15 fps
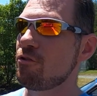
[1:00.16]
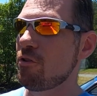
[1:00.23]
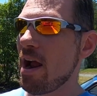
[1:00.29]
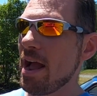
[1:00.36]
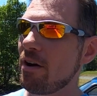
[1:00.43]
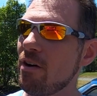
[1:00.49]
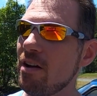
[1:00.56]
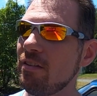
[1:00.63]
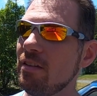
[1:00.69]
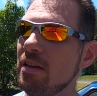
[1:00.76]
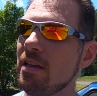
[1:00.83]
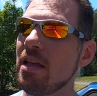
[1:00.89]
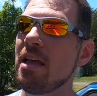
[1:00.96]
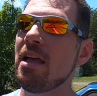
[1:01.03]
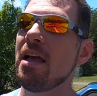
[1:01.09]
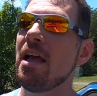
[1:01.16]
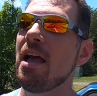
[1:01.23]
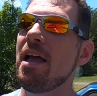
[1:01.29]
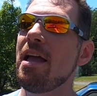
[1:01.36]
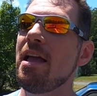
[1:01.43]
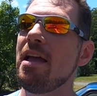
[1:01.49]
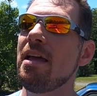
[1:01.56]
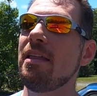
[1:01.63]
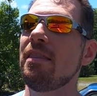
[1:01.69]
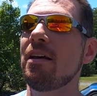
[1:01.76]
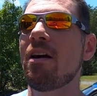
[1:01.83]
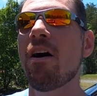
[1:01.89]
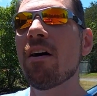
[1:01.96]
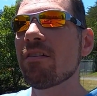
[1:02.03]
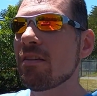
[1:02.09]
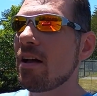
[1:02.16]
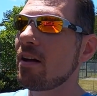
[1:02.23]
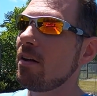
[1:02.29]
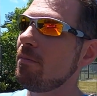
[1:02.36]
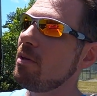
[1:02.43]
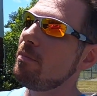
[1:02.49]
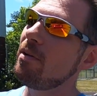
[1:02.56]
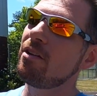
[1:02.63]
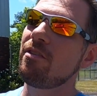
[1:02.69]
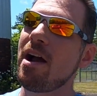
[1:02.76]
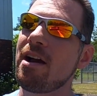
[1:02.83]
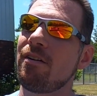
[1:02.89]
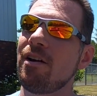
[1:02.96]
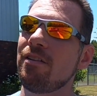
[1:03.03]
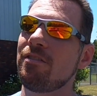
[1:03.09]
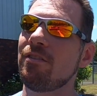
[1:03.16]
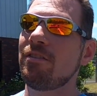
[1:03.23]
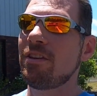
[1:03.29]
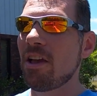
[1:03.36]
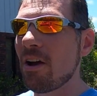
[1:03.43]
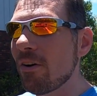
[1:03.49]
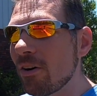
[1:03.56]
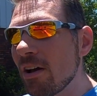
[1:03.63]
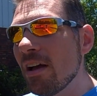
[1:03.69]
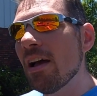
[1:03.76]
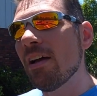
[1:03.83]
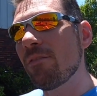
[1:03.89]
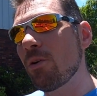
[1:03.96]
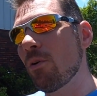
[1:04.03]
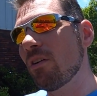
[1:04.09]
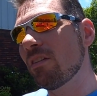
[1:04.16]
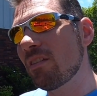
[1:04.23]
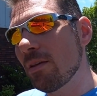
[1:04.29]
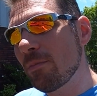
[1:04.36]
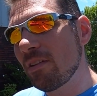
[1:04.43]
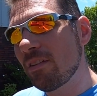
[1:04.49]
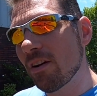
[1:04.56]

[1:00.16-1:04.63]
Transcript: drag racing. And the car is not going to be a big drag racer. So if you want to see me